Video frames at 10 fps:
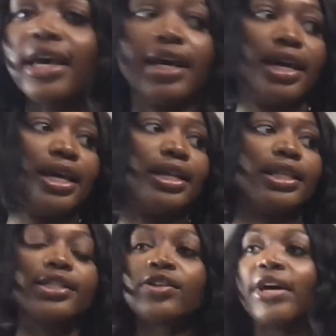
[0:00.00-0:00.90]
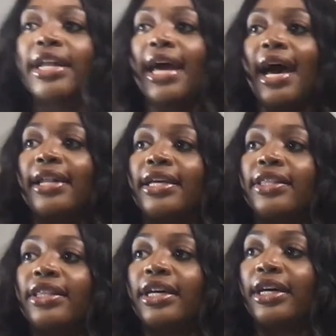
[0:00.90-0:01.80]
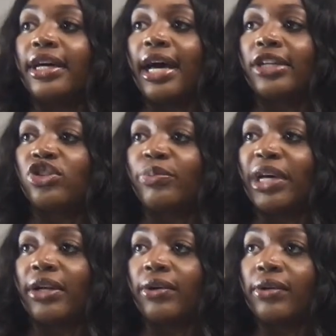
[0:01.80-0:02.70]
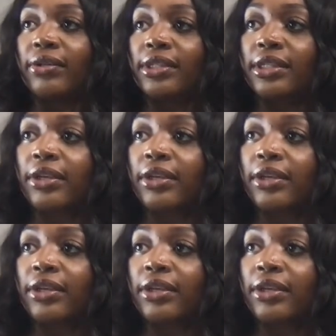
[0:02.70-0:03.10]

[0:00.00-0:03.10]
And let's go ahead and add in the actual petals.